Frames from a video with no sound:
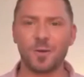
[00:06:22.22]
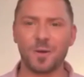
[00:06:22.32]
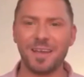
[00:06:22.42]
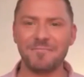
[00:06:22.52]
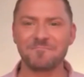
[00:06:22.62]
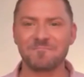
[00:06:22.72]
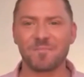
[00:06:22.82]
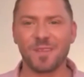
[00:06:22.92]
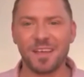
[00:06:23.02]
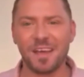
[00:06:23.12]
Okay,
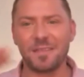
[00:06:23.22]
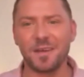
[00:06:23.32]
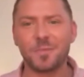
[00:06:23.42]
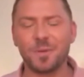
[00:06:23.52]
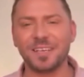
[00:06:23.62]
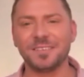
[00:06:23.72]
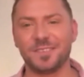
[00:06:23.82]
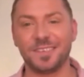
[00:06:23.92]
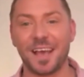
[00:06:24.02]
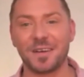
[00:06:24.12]
and that
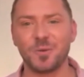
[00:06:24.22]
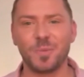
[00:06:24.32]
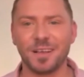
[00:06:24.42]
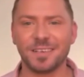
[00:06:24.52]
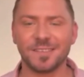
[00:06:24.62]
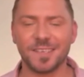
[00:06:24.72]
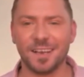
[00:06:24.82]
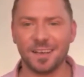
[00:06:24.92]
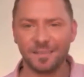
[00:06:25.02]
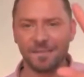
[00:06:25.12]
completes how to apply
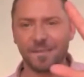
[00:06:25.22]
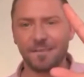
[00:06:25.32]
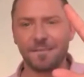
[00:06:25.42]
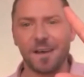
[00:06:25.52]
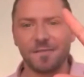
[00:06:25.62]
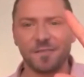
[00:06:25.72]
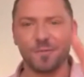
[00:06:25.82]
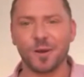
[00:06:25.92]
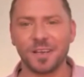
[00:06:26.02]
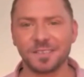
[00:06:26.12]
concealer 5
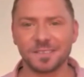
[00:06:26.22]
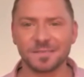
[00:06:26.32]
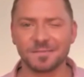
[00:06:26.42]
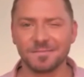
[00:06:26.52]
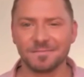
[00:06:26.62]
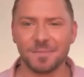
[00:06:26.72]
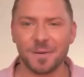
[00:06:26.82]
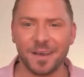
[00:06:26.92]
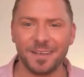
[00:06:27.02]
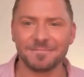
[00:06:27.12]
different ways.
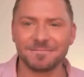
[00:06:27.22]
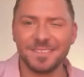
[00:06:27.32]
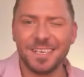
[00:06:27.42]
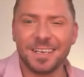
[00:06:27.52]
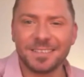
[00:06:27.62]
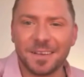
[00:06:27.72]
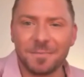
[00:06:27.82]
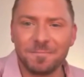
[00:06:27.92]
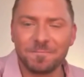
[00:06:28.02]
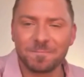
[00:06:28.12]
Bye. See you next
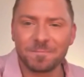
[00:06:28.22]
time.